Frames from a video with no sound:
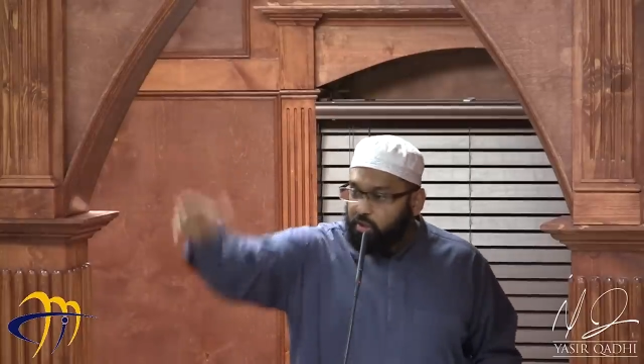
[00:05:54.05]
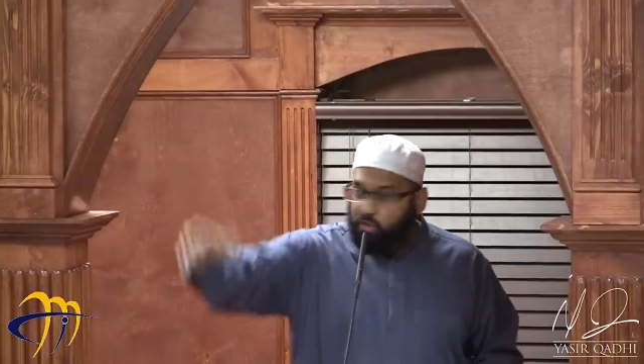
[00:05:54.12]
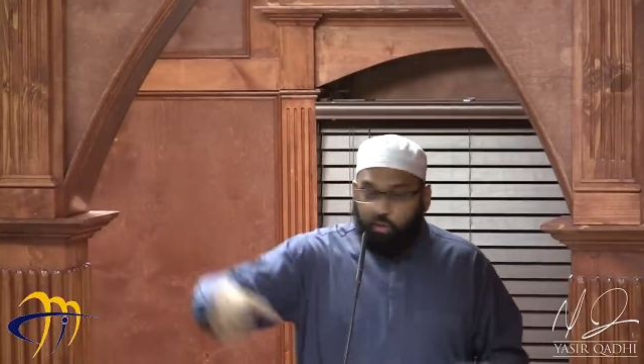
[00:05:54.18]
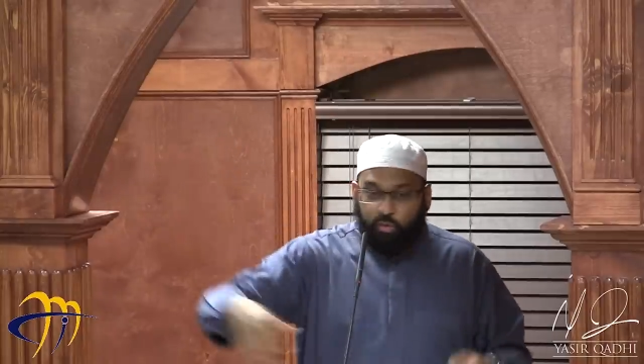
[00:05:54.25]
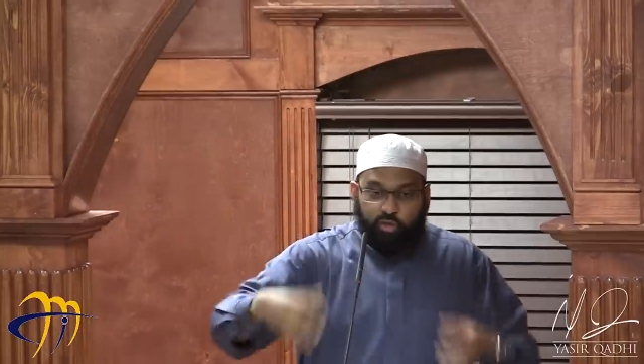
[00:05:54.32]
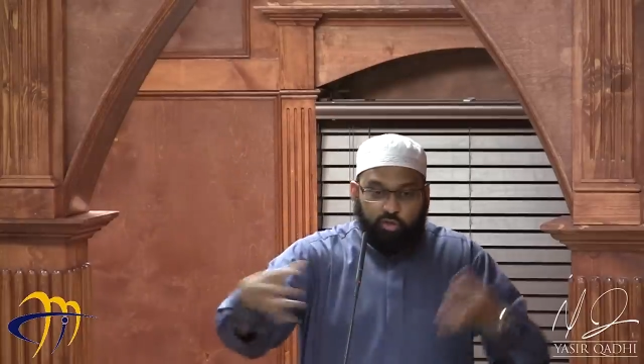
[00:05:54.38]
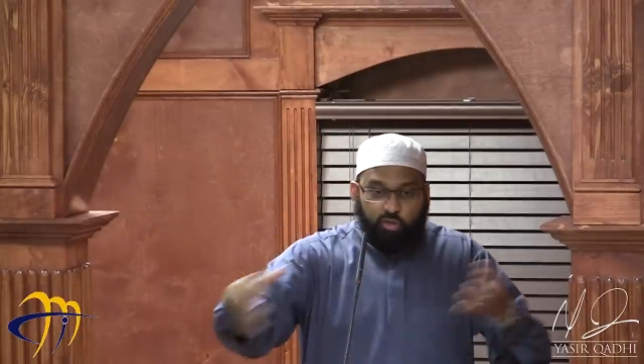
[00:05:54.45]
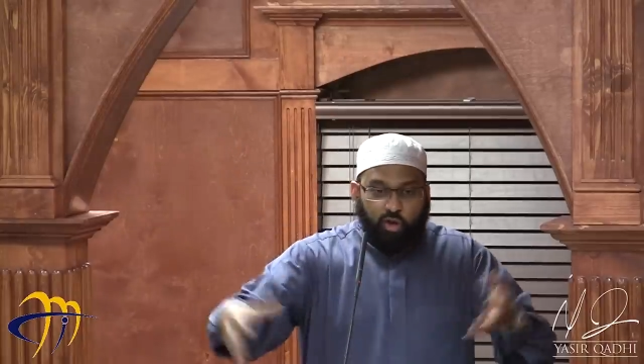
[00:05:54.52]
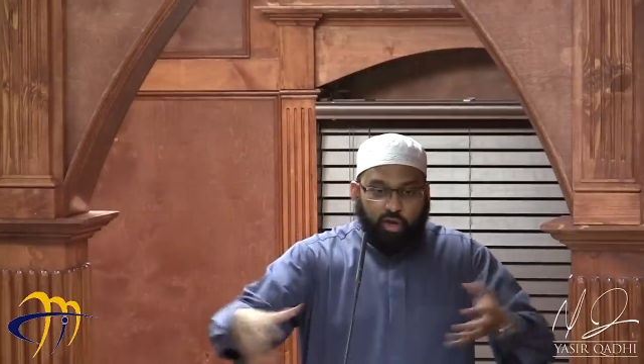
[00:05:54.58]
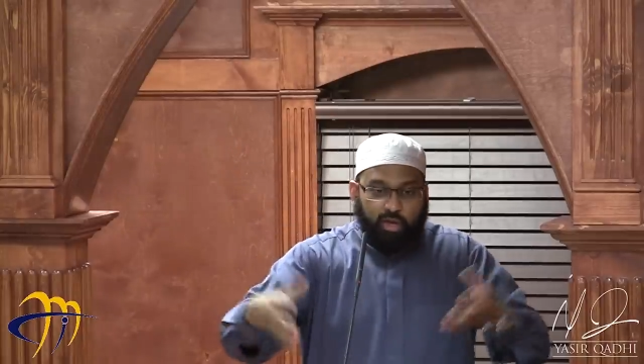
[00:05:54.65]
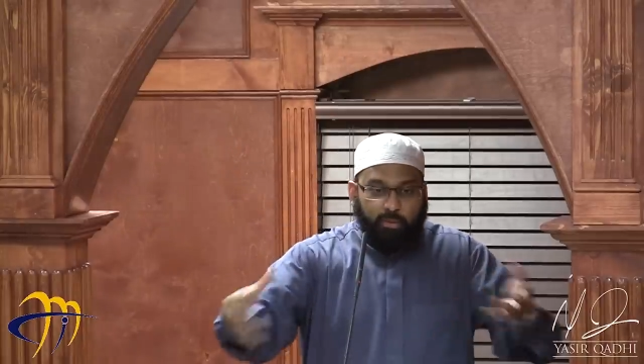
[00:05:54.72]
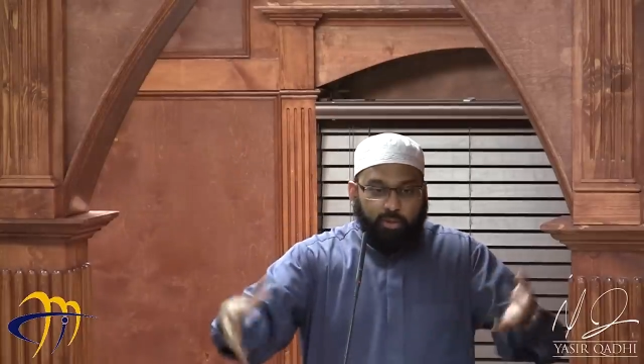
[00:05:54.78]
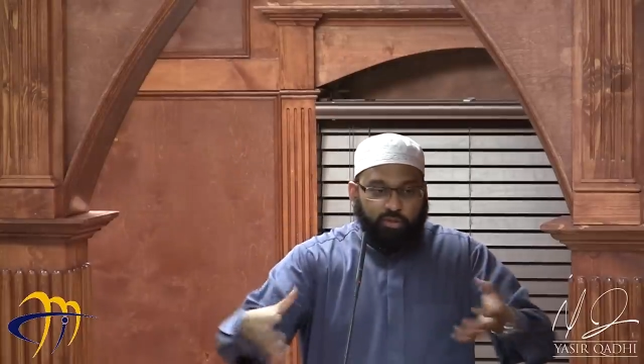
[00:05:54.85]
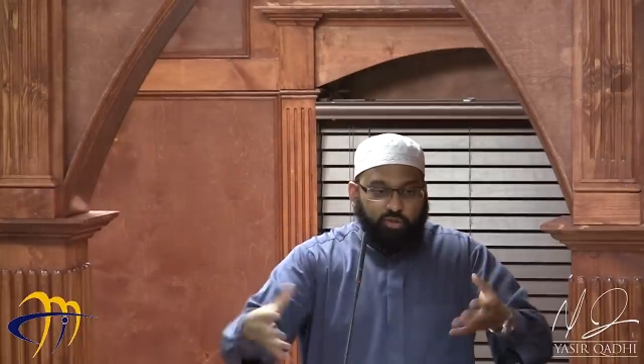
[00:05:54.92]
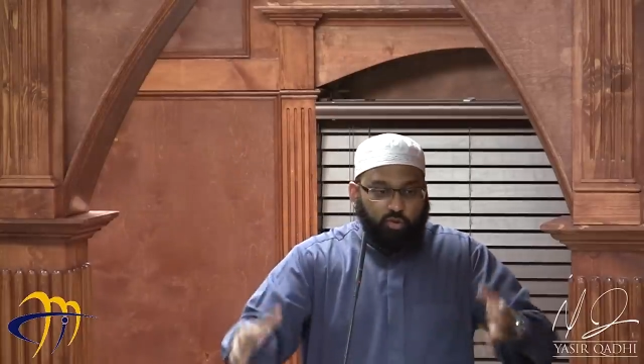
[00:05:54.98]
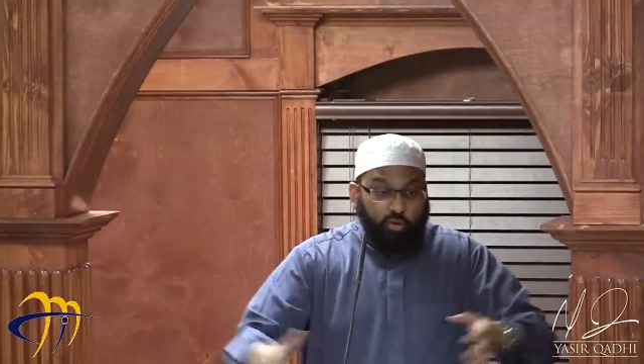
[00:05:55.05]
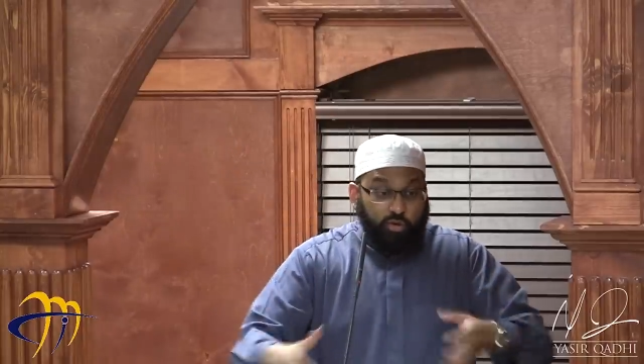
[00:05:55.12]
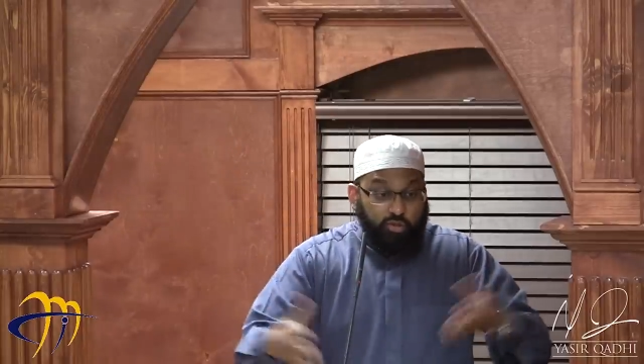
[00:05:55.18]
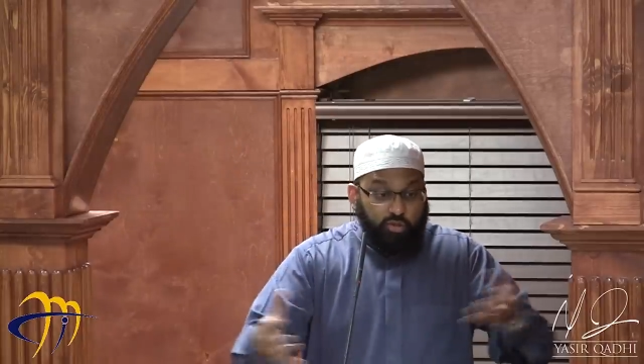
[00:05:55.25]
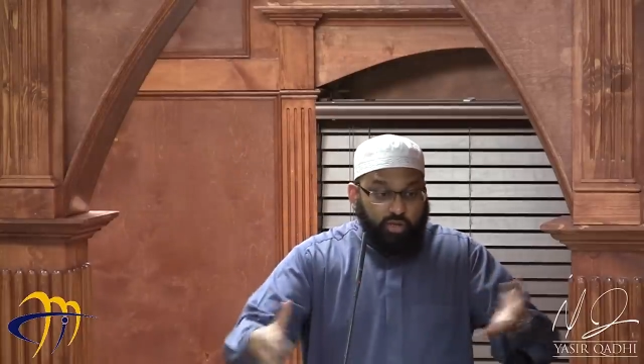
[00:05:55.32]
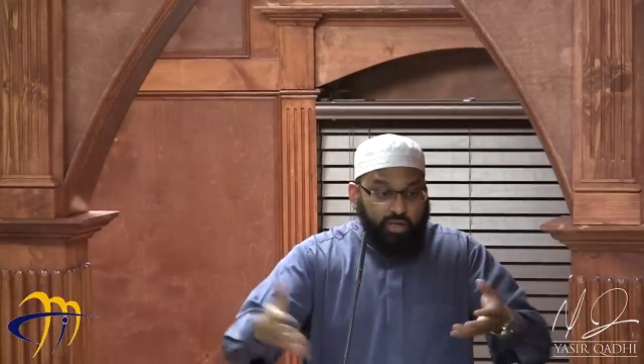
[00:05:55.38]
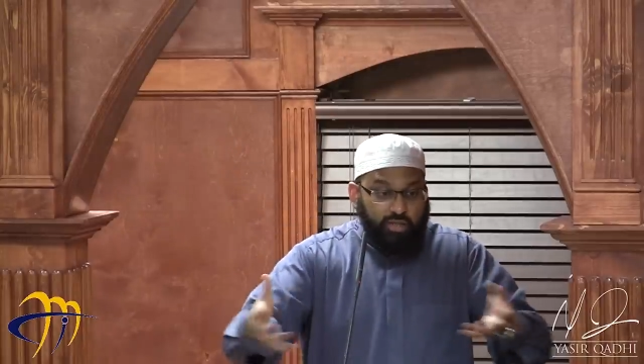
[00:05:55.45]
You know, when you talk about
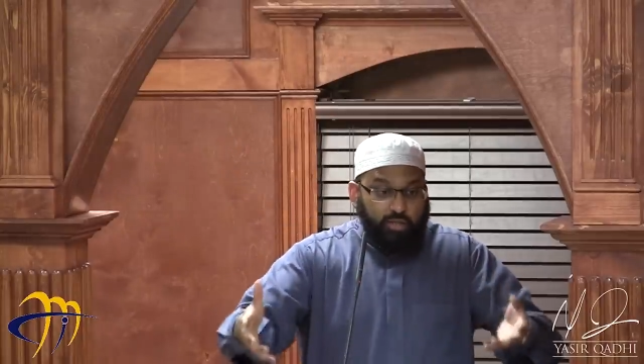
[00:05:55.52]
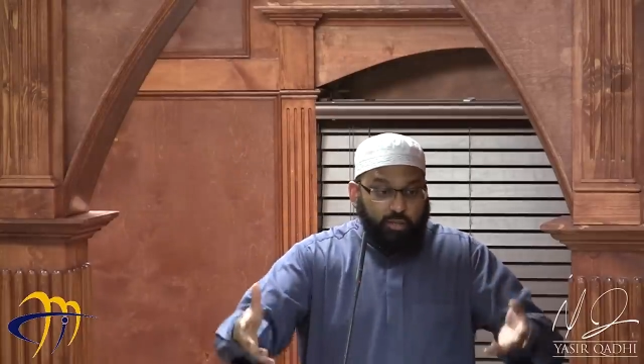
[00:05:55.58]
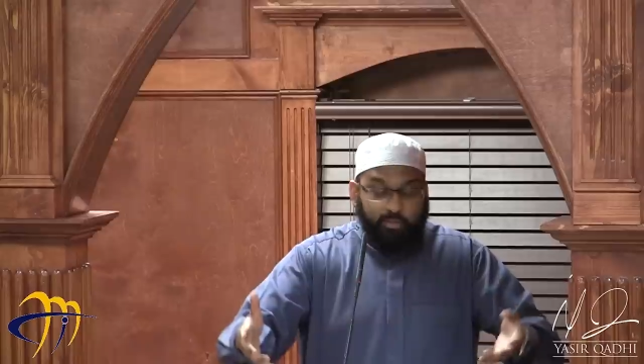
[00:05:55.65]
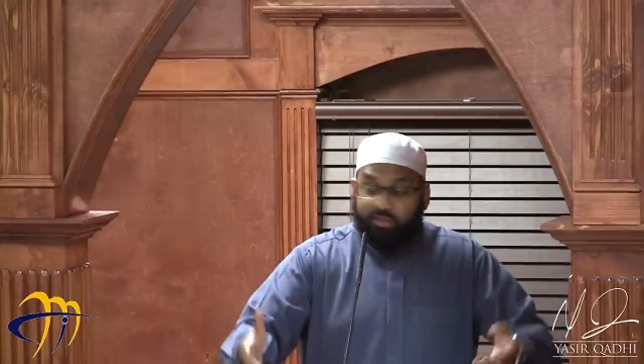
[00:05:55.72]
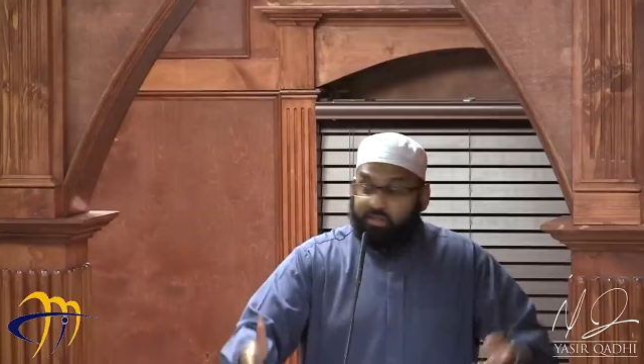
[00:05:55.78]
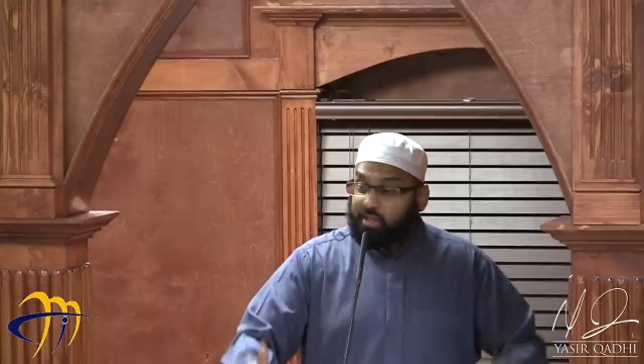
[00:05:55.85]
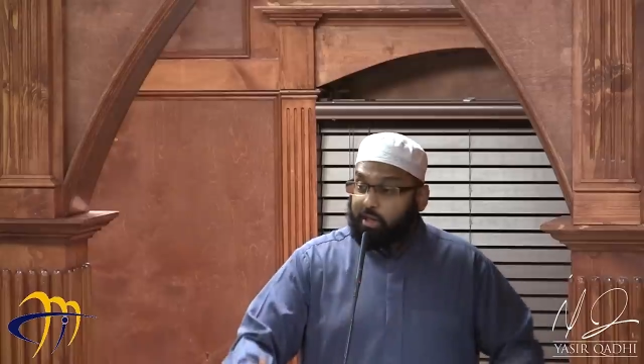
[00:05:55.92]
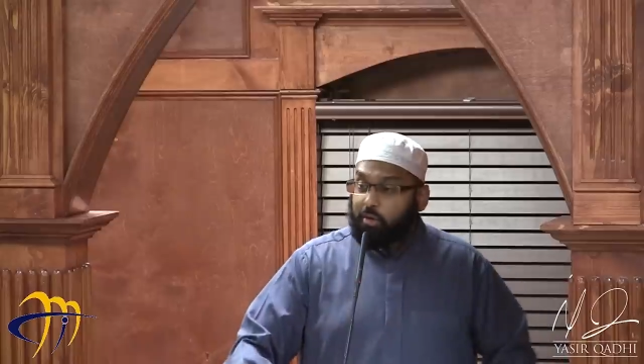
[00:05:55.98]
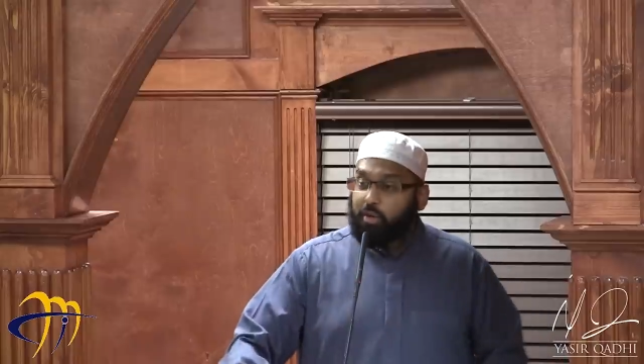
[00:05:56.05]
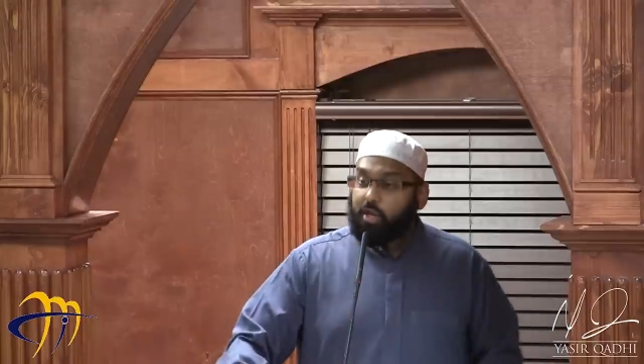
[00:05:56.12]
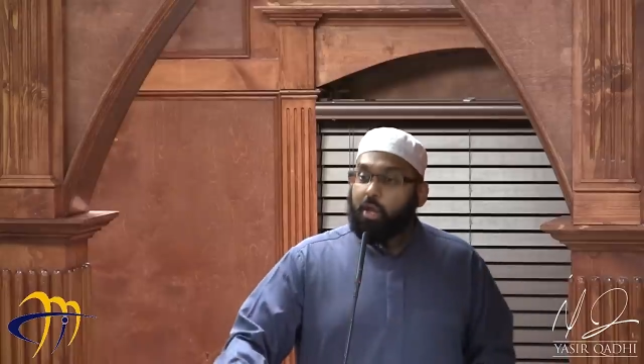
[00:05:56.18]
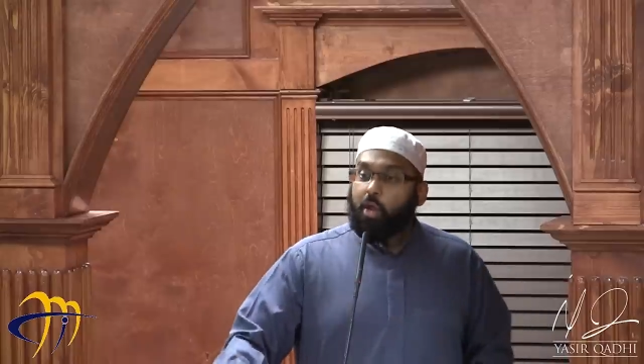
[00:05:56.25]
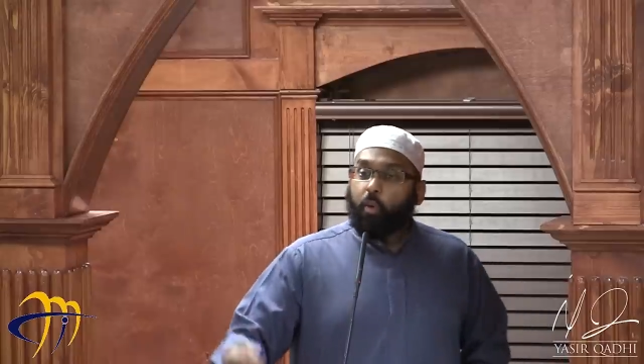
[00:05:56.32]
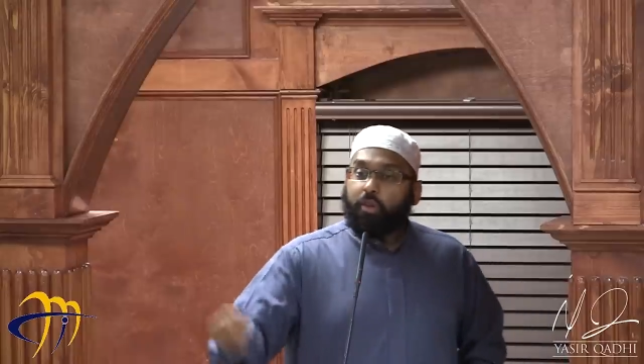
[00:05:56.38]
stories, you get a little bit scared.